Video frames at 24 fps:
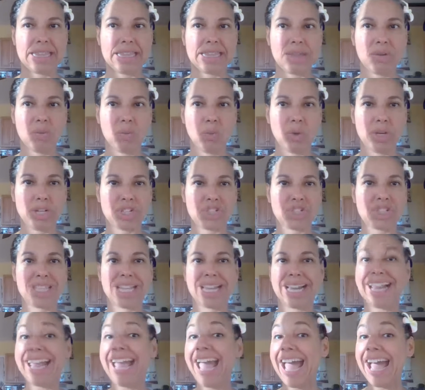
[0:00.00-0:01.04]
wish that
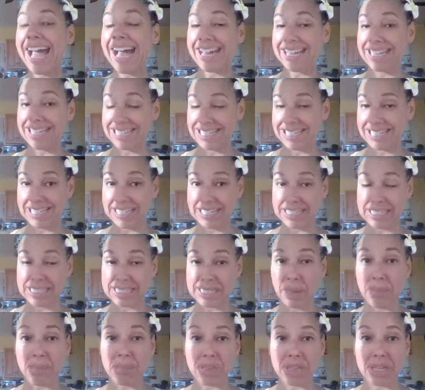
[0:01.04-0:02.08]
I hadn't done
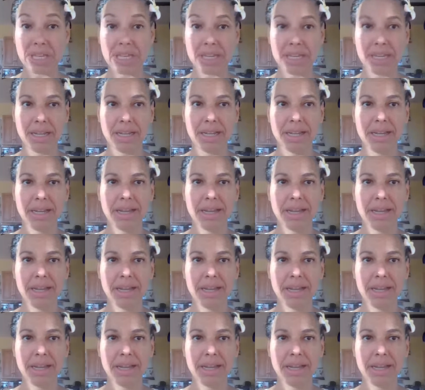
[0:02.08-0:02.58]
something.